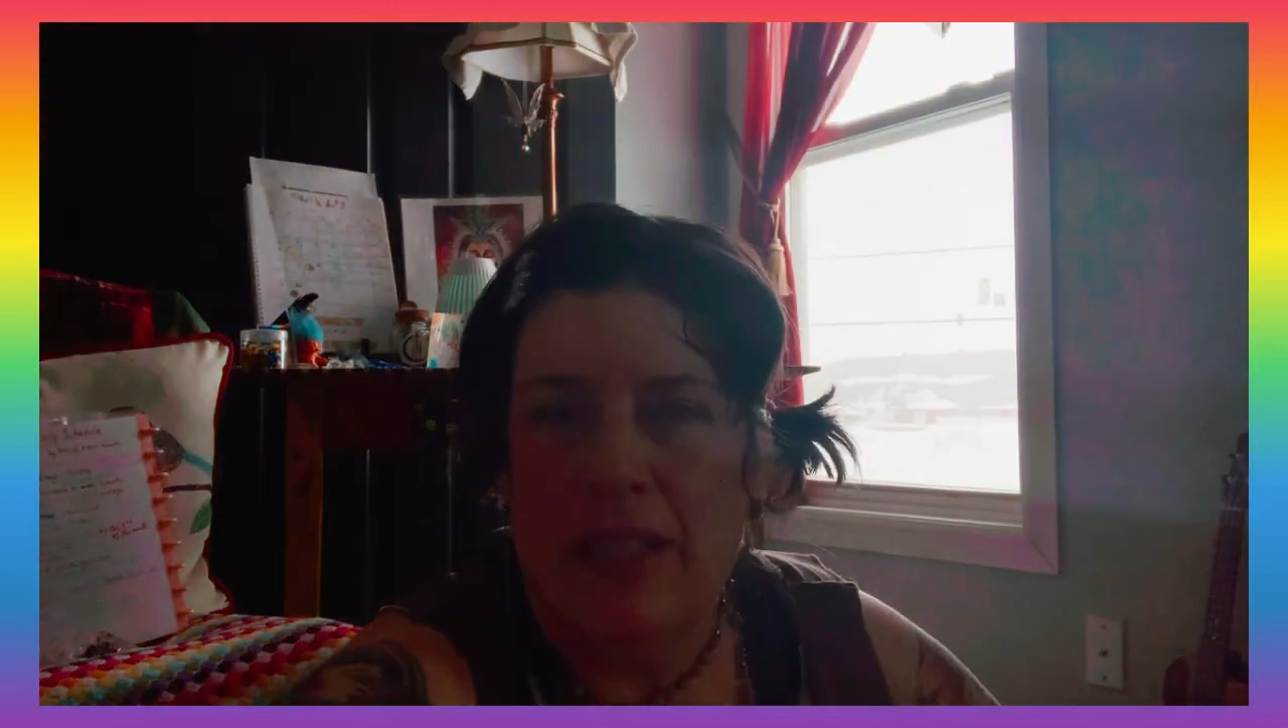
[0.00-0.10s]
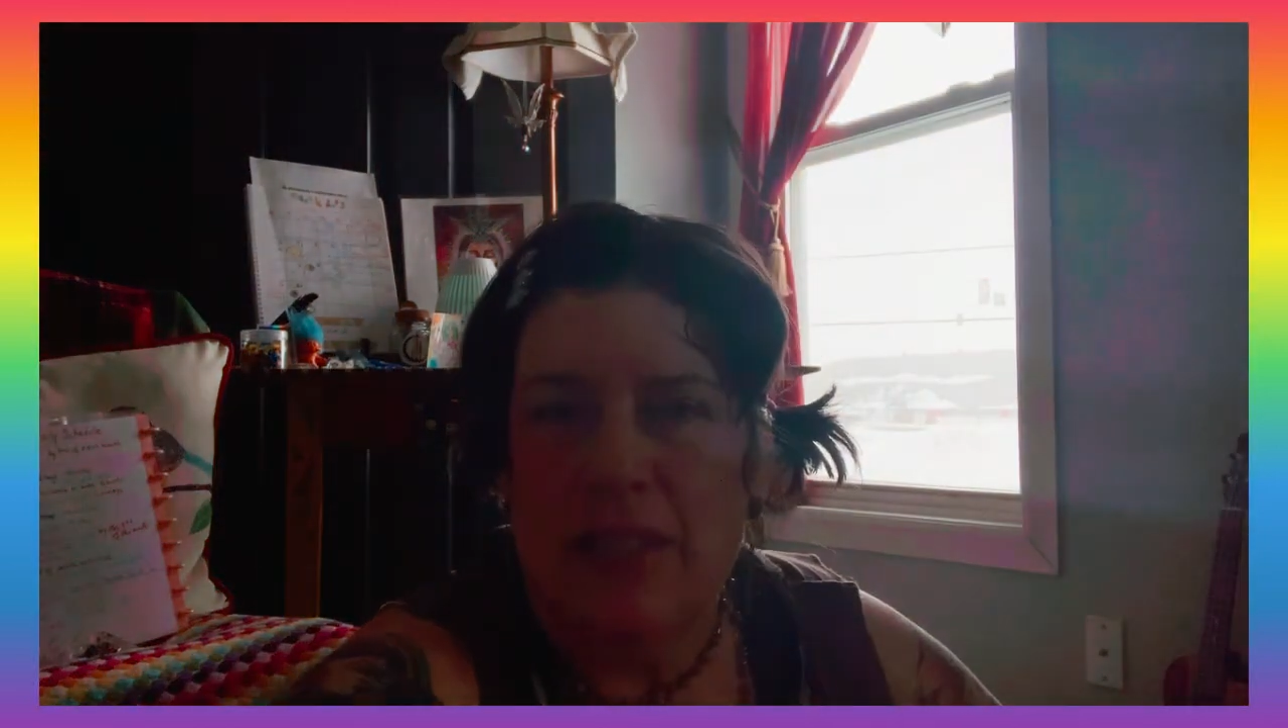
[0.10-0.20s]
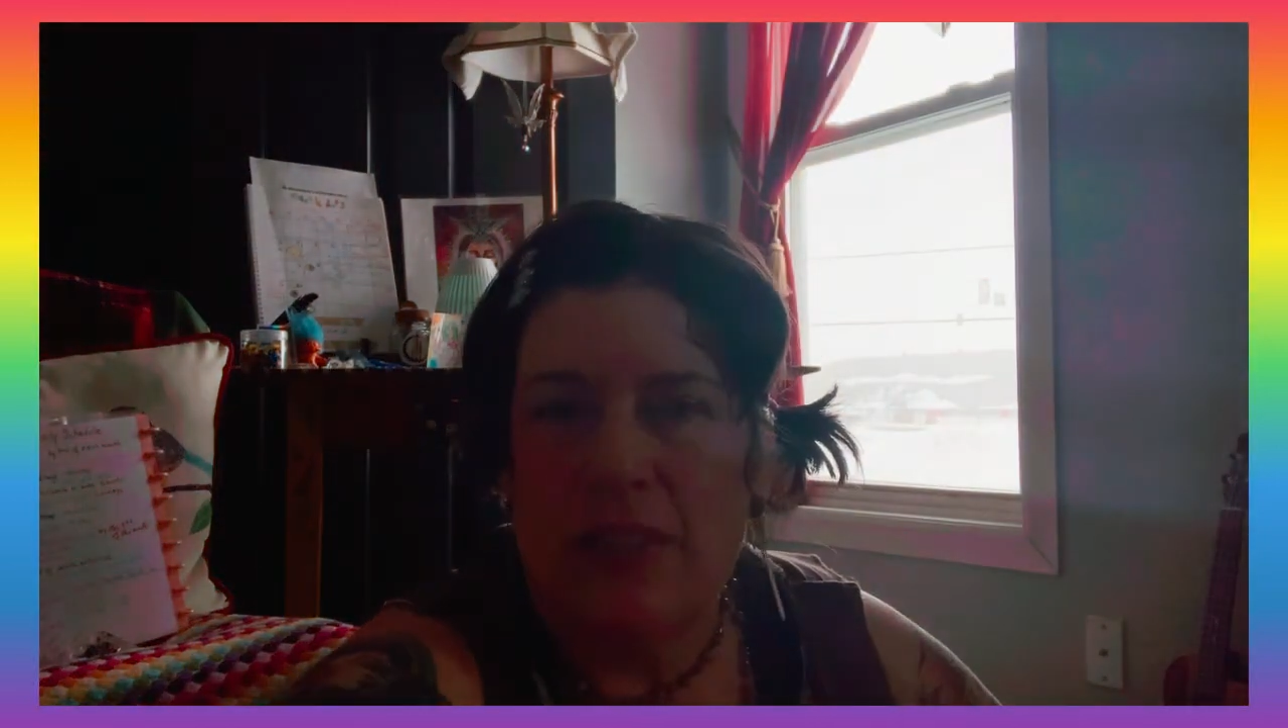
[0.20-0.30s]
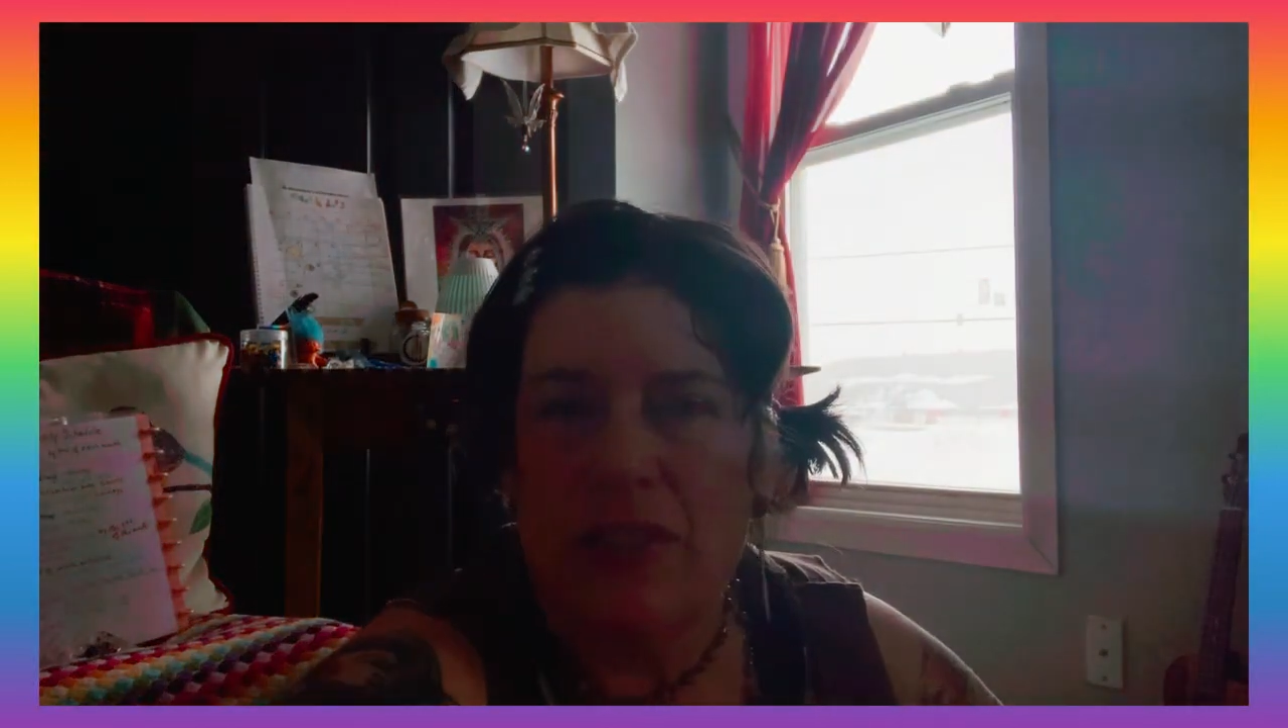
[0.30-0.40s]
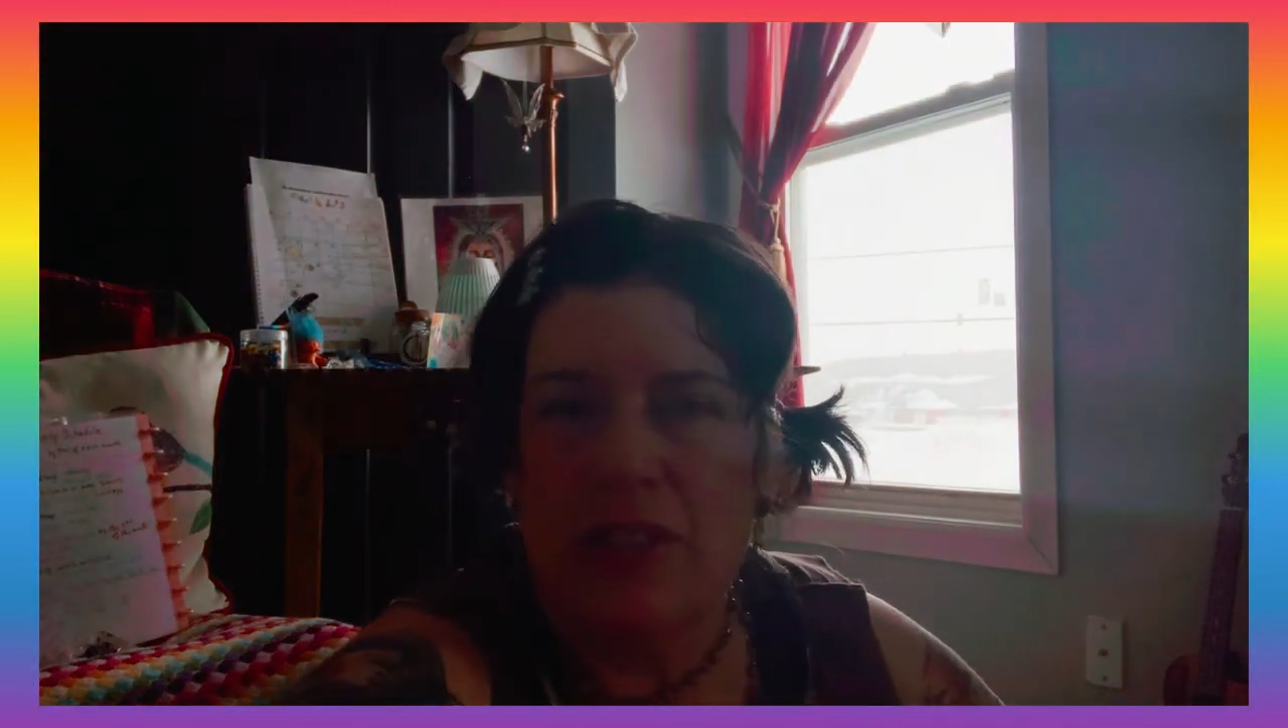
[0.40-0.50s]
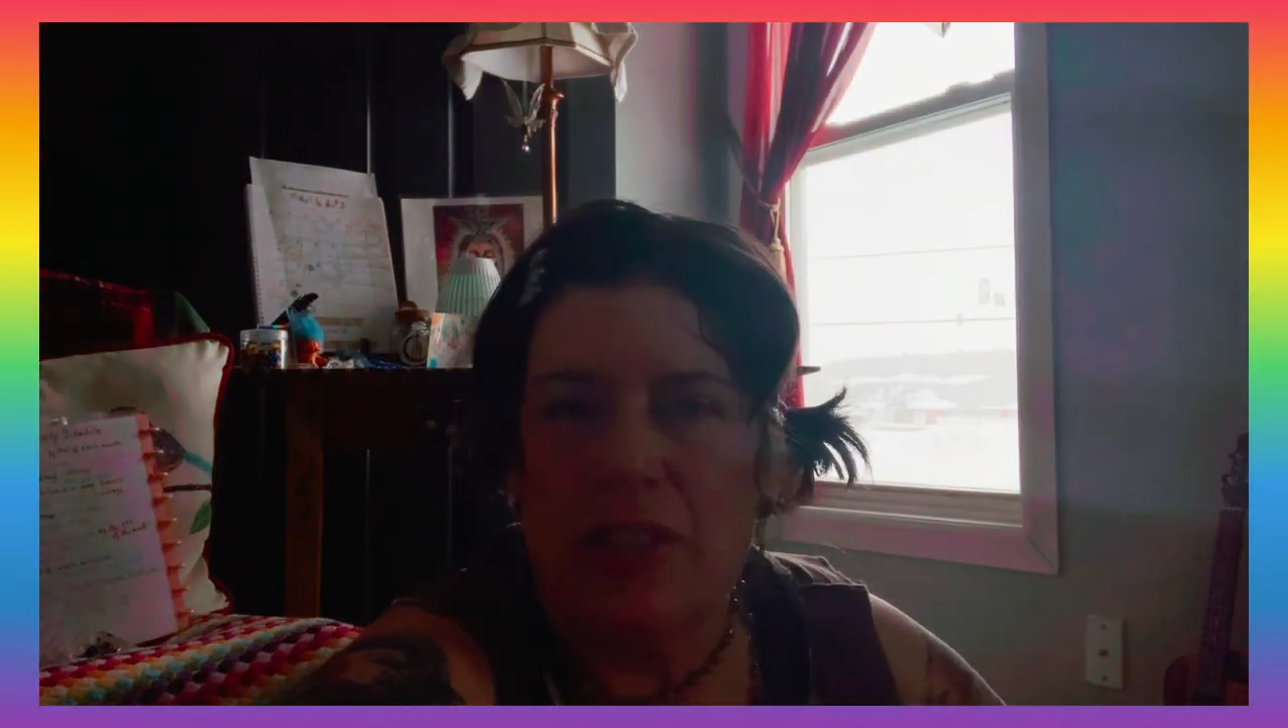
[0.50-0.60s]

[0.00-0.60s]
There's a